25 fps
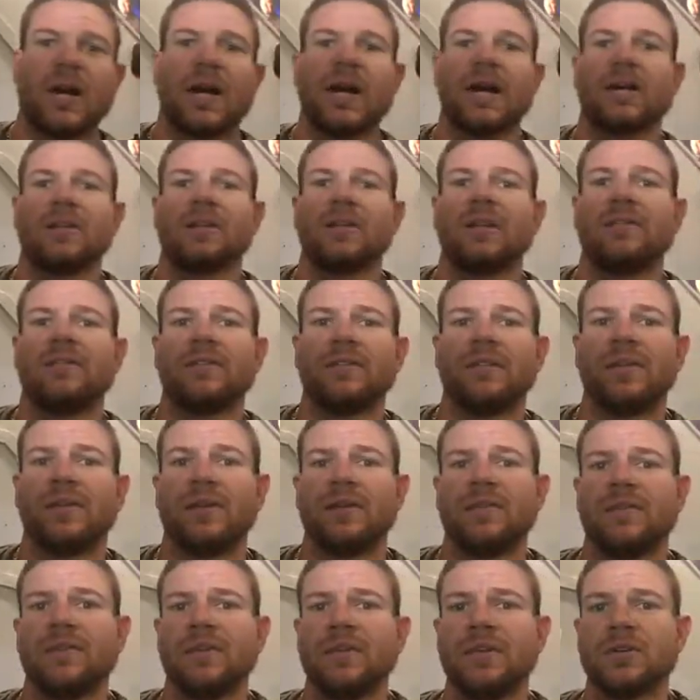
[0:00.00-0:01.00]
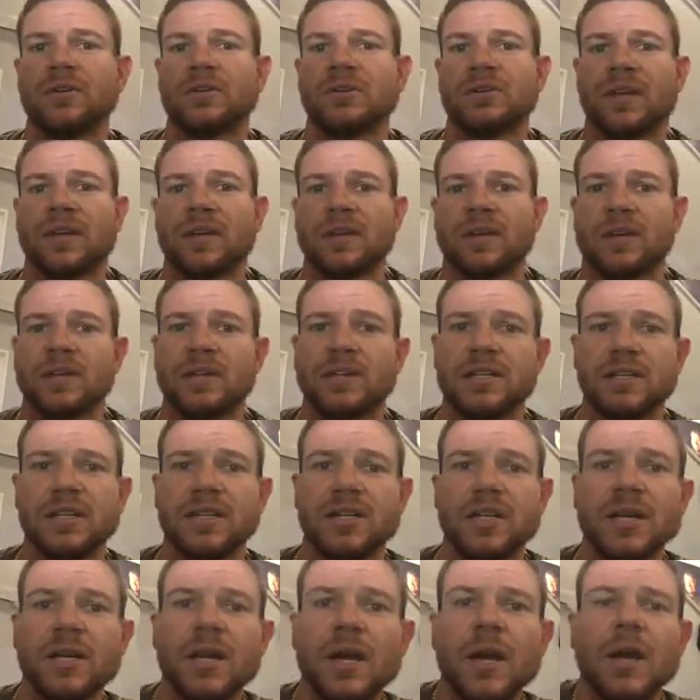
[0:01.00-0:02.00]
higher level of, you know, strength and
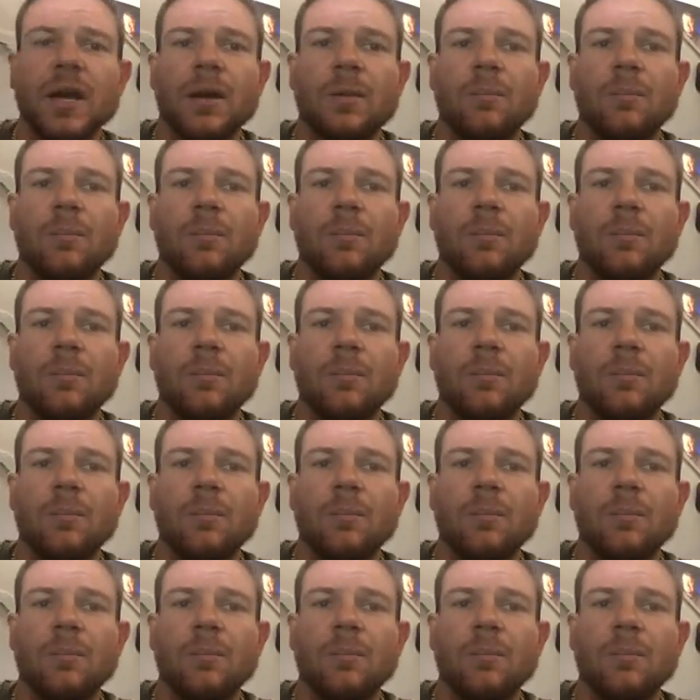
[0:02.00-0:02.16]
conditioning.